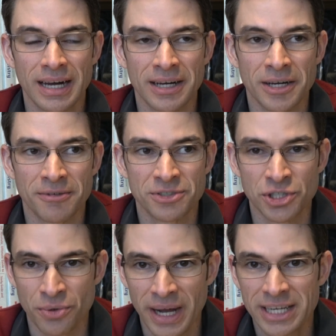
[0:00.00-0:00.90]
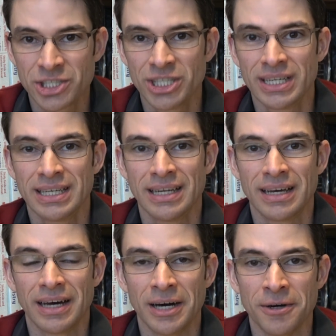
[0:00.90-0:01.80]
uh, of direction,
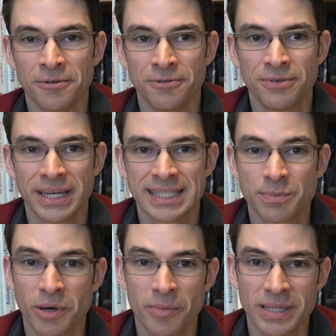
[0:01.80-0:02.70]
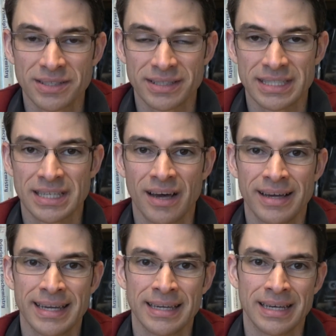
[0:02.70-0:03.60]
of experimental
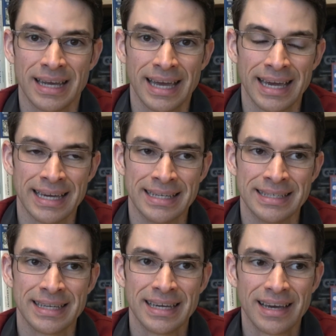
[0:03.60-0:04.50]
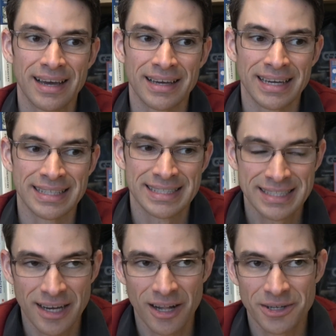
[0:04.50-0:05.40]
design, and uh, and
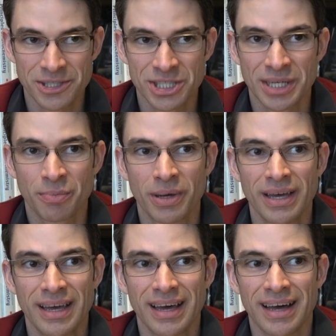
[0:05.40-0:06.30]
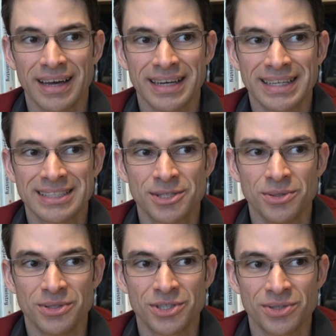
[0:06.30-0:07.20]
scholarship uh,
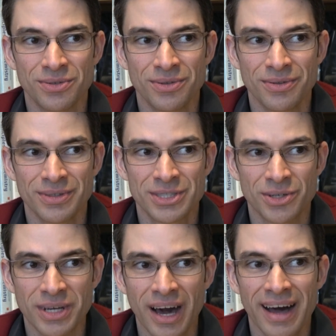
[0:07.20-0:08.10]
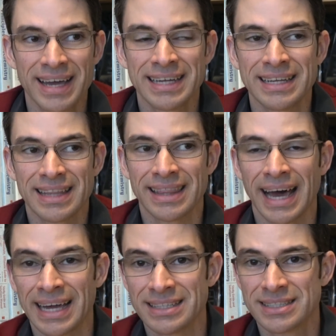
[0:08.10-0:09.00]
to to to guide
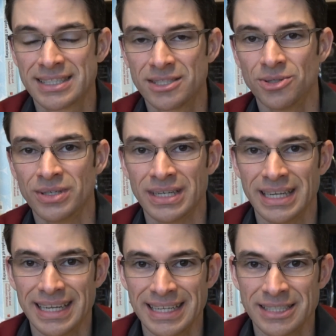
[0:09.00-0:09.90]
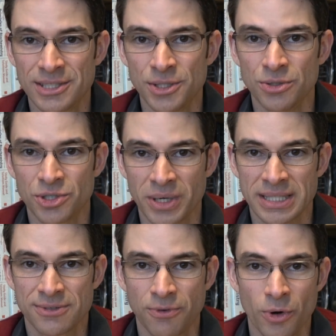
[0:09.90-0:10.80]
that student into
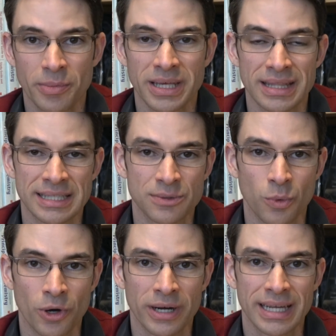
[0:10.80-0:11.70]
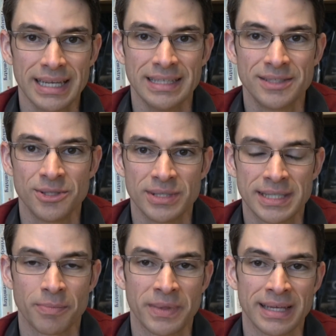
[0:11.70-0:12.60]
transforming this work into
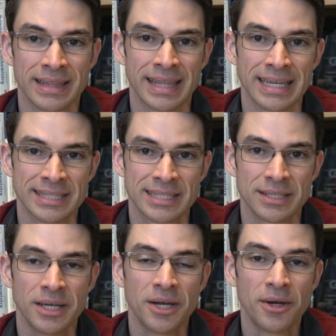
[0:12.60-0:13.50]
something that's